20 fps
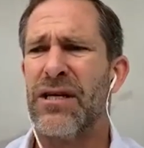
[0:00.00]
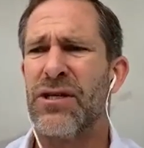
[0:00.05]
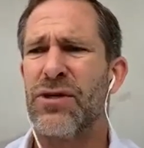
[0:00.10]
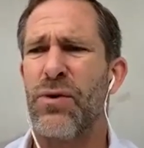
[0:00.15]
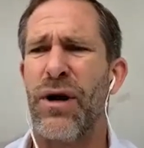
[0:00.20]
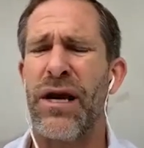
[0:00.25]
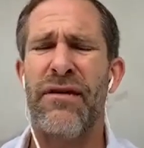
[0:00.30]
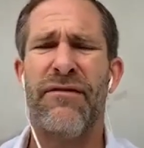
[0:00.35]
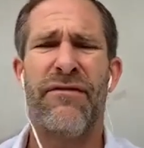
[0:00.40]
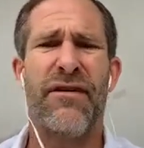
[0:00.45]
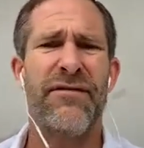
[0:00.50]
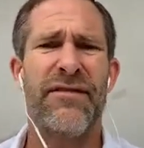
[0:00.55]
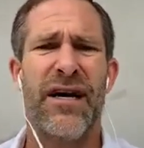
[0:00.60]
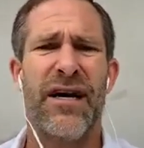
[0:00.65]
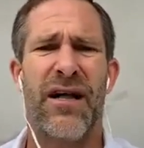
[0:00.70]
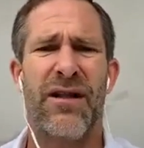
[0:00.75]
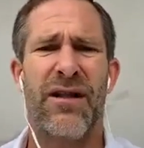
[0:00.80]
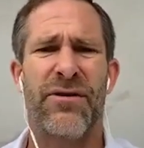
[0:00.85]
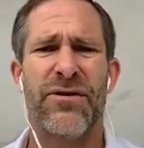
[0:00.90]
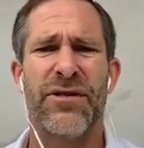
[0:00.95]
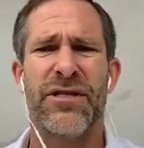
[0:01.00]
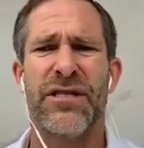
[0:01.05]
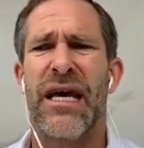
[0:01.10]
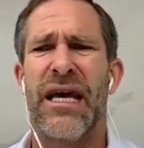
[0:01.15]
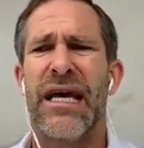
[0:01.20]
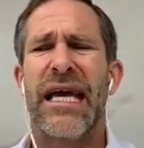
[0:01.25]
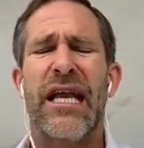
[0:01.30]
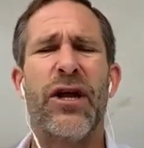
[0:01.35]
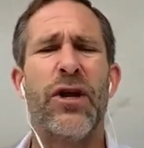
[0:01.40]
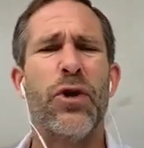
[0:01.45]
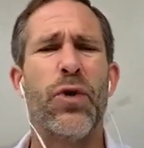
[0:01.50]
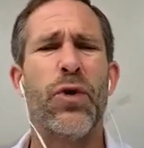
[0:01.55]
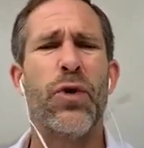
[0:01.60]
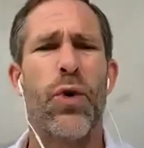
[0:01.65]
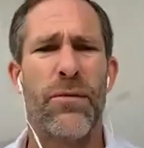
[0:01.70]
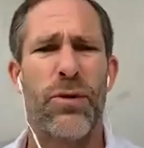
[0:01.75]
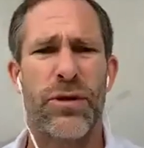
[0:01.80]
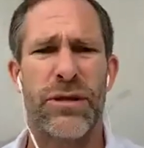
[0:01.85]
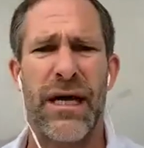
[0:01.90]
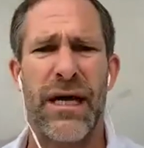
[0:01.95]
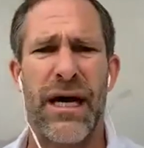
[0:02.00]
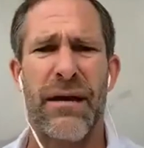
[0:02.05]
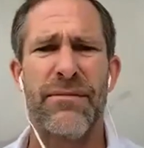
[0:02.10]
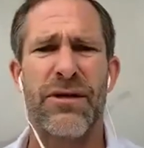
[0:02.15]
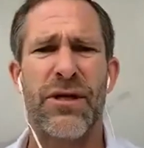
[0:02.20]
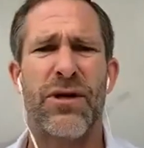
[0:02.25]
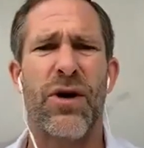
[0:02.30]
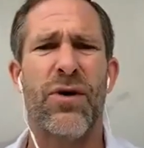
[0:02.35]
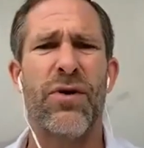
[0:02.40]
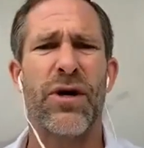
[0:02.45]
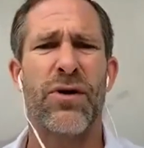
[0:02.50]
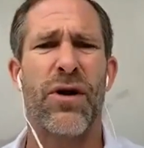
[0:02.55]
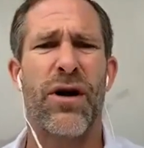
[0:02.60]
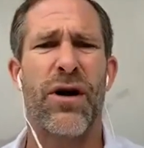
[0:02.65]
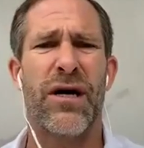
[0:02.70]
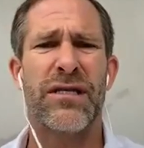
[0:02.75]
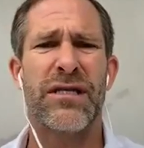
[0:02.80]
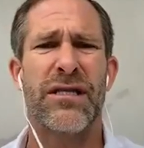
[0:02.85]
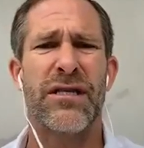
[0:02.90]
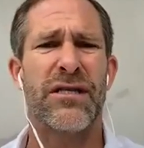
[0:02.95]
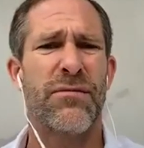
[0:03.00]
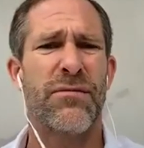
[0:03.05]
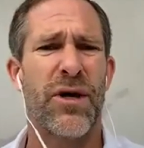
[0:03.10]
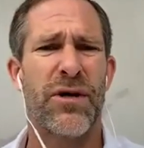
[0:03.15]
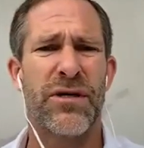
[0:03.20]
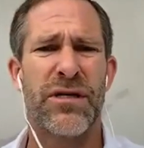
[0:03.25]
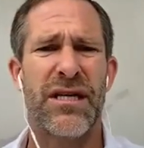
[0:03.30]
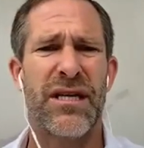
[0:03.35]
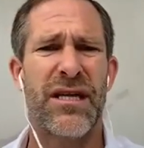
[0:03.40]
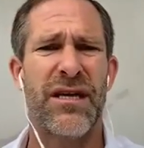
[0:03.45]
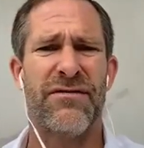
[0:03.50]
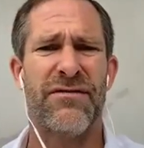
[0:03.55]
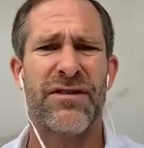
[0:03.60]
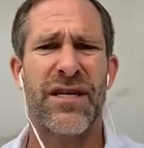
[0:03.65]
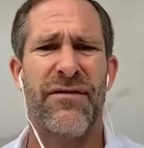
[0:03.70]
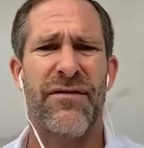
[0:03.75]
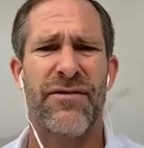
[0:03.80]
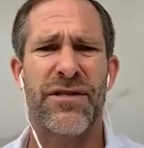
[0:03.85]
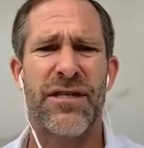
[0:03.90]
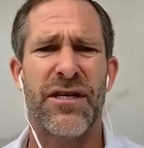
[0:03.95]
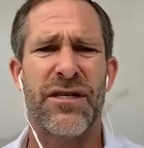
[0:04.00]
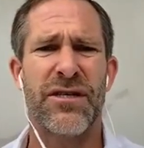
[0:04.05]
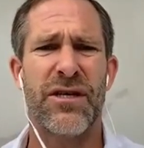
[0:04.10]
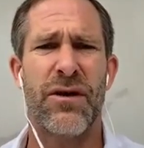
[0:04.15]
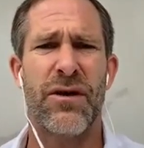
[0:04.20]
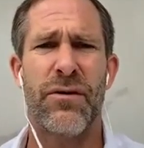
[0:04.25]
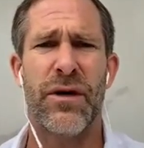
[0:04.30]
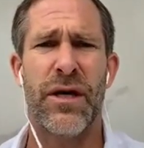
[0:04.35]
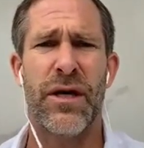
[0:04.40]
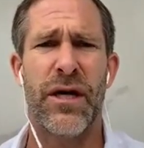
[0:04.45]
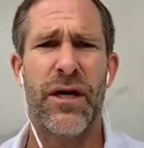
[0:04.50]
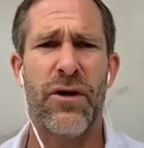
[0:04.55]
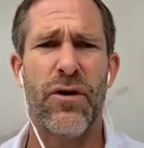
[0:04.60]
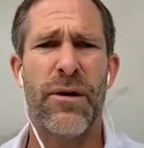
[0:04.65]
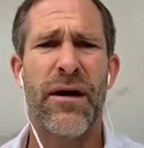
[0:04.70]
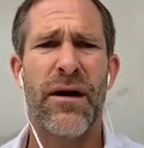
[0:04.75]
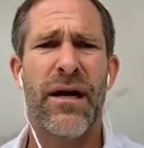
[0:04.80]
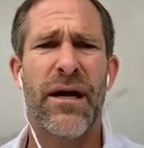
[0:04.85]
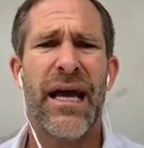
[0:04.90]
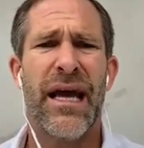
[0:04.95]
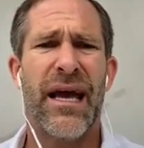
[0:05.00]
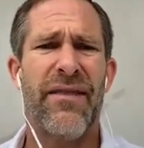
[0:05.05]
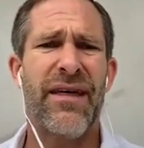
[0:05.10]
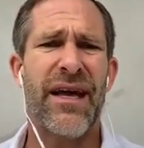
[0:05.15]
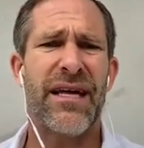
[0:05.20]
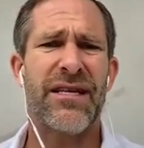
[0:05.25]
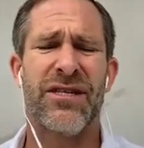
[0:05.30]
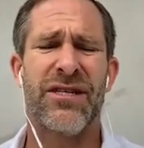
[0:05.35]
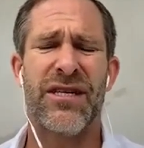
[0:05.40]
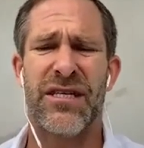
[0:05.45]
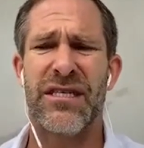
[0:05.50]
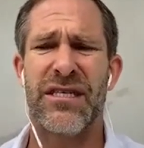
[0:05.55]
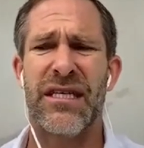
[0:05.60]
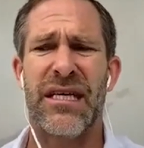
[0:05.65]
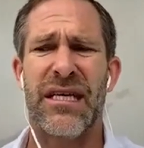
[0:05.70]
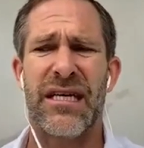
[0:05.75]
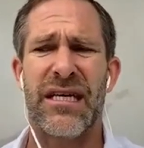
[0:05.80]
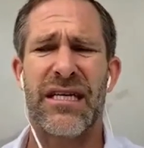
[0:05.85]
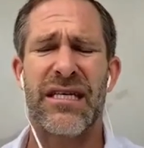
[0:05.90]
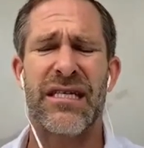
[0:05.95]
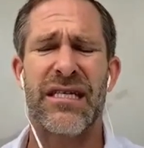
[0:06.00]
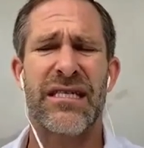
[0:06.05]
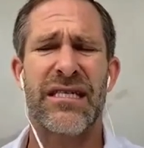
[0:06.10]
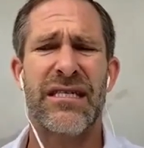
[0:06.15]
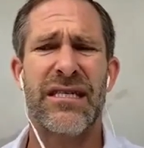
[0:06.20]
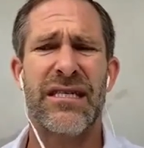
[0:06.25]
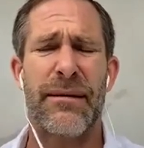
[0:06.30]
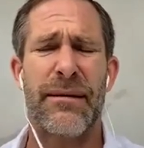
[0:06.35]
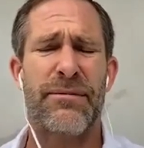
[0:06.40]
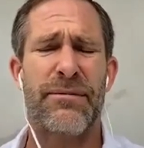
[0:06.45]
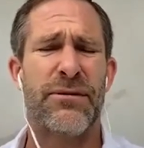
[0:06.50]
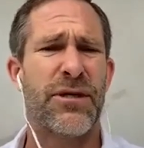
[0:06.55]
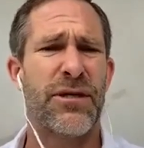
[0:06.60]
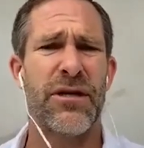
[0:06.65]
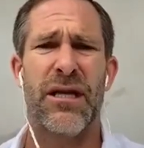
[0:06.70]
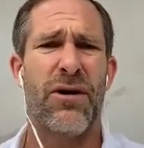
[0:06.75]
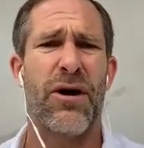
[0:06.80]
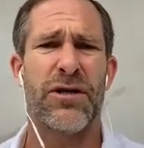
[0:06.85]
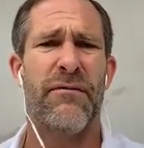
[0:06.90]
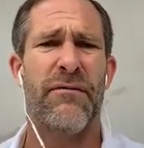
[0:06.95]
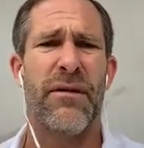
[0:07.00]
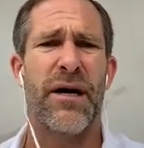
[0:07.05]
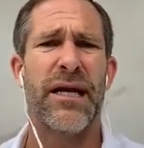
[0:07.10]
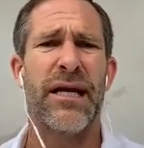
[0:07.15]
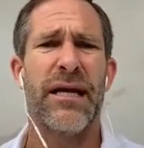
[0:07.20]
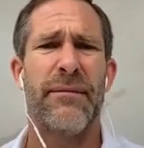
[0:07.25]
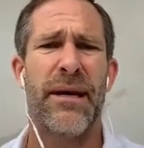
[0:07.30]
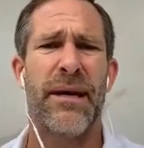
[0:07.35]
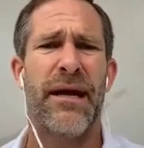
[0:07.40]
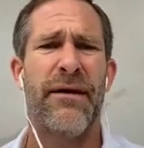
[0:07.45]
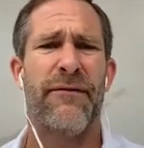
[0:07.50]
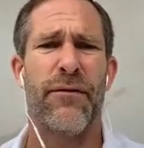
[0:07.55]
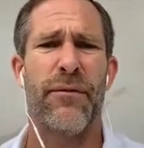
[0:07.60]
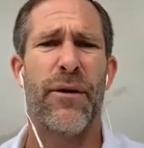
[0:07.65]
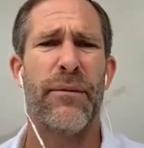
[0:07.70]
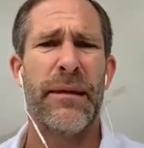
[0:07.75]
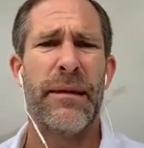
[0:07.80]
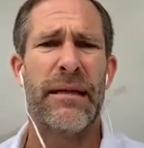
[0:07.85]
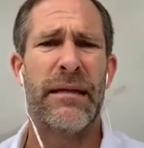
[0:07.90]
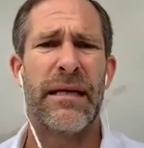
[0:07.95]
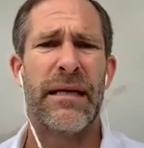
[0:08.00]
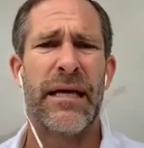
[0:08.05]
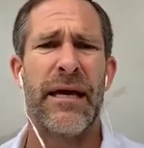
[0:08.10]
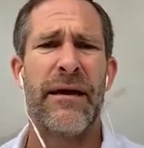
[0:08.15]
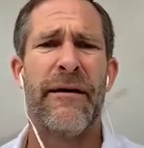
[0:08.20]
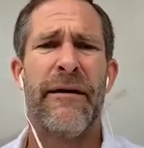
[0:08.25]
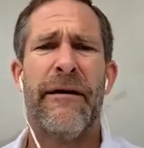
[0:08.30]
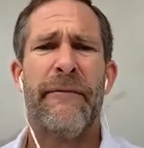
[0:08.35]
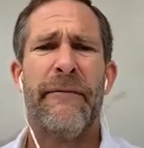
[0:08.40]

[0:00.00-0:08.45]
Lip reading: $25 in a normal time to go across the small city of San Francisco in an Uber, and that's just an exceptionally large amount of money to pay for mobility.